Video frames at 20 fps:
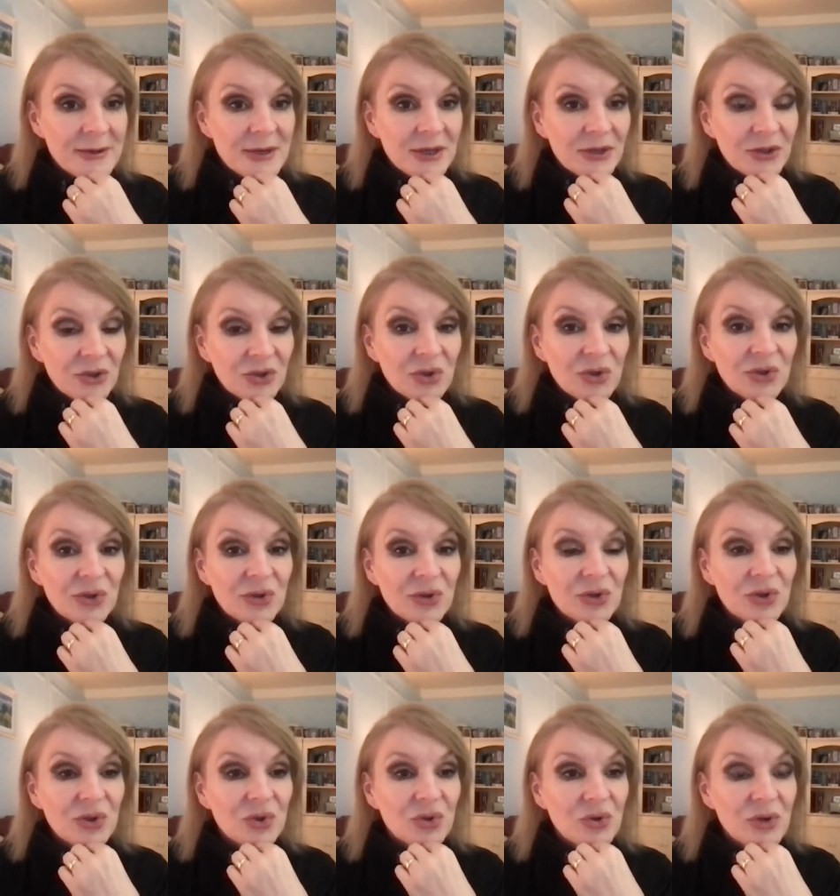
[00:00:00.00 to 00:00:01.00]
There's all sorts
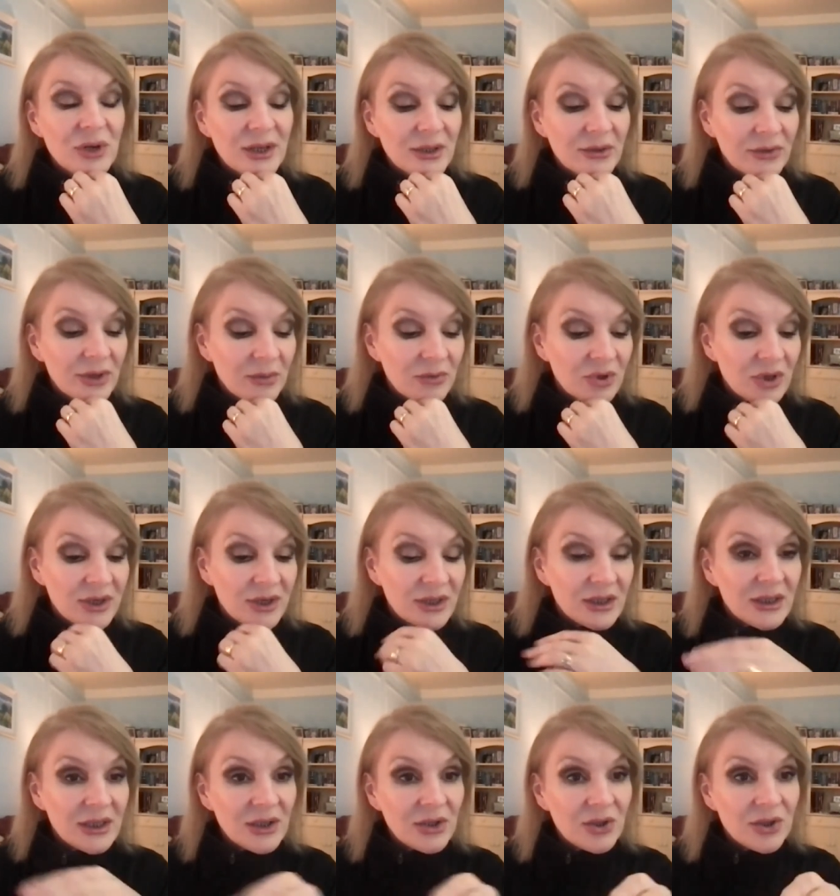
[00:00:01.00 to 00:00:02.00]
of stories of them trying to
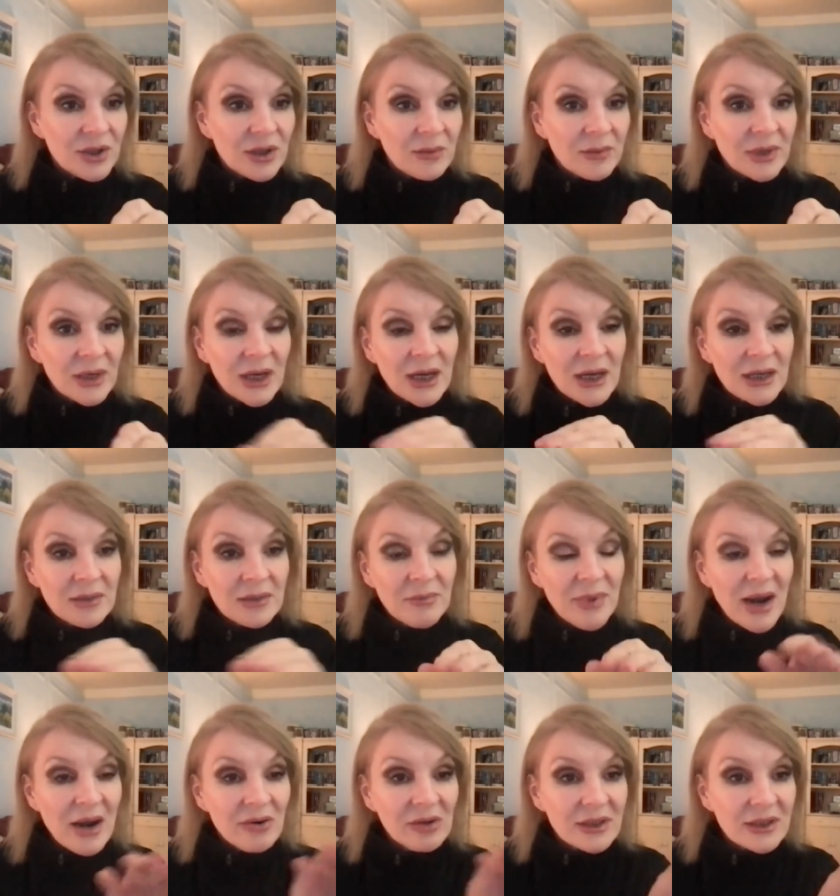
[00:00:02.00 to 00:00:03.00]
ditch them and hide in
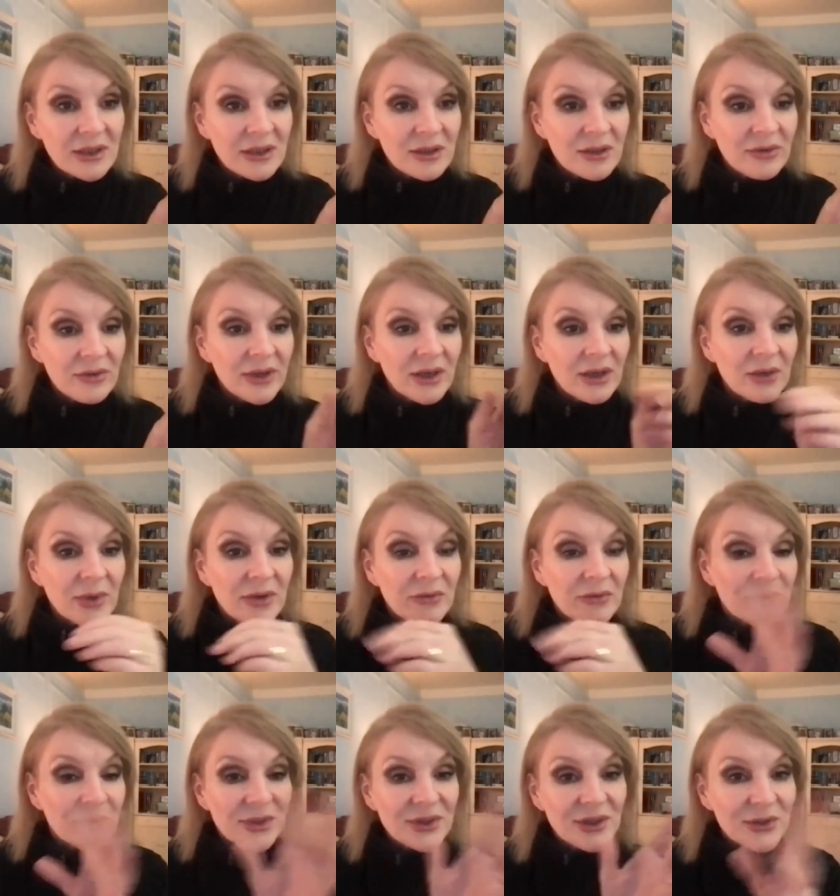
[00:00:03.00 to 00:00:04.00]
barrels and stuff and get away
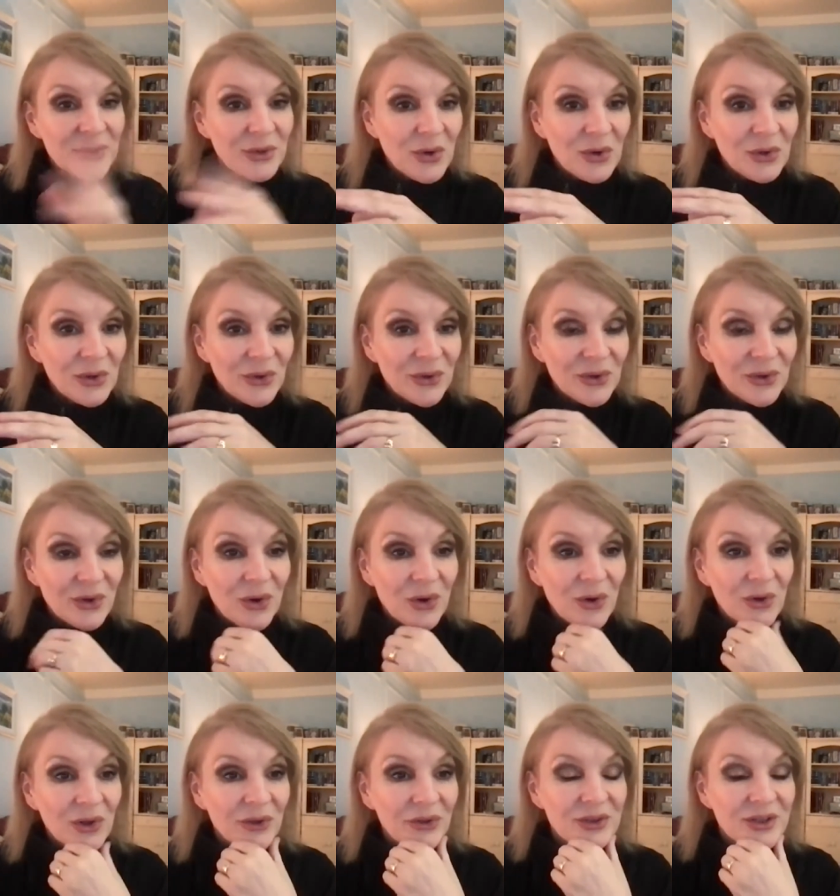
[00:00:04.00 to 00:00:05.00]
from this. That's a whole other a
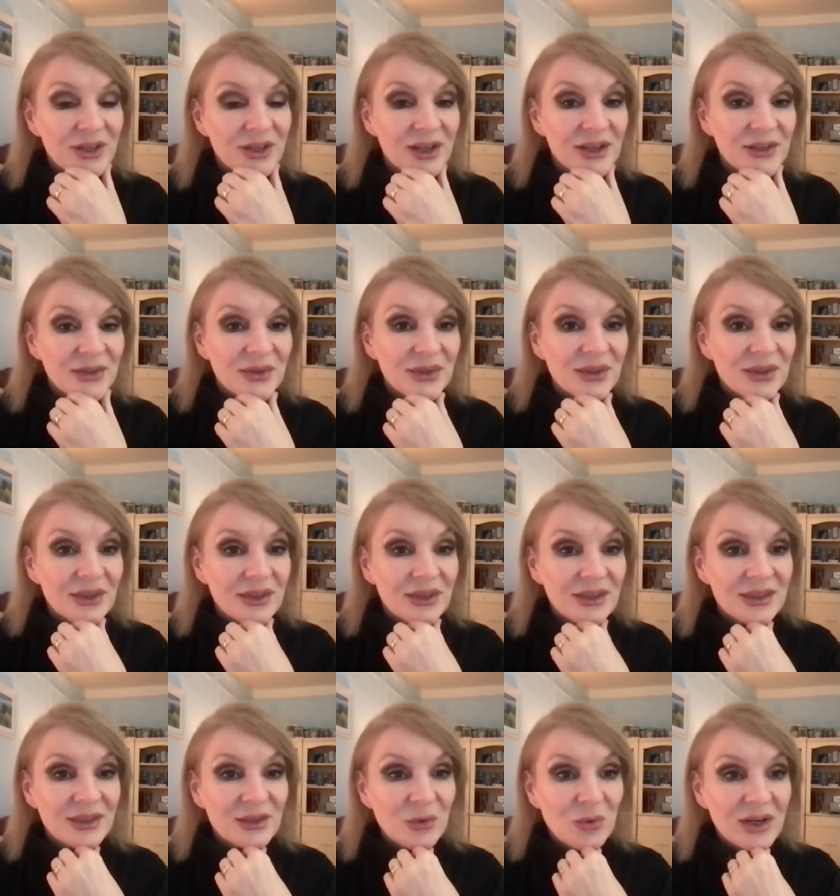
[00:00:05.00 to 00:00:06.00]
whole other day's
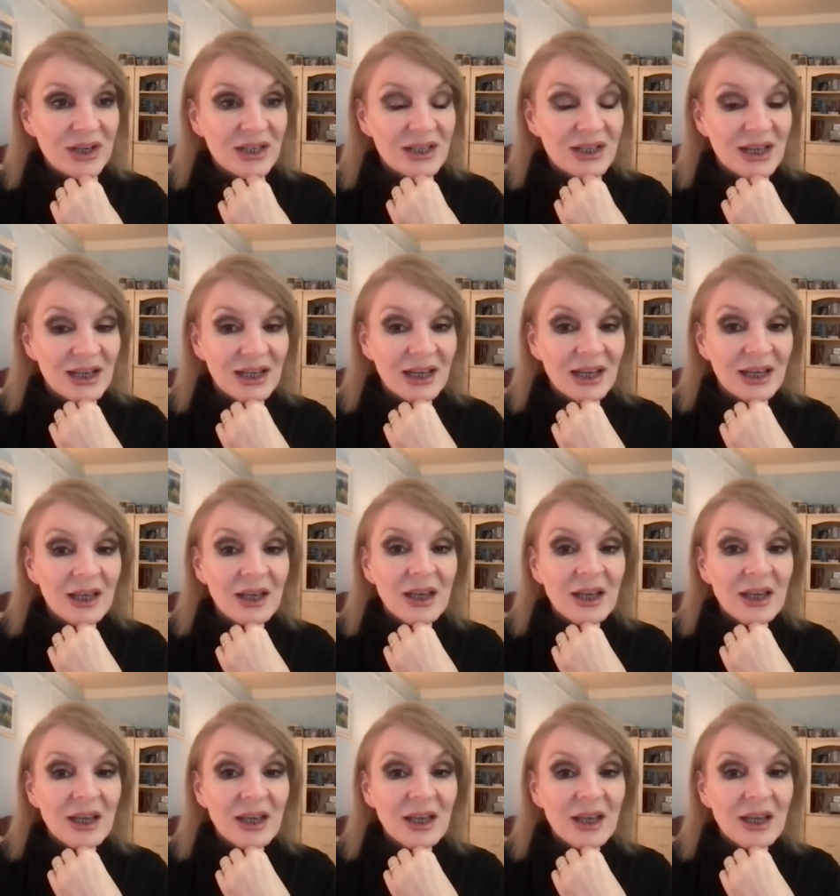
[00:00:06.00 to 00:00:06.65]
storytelling.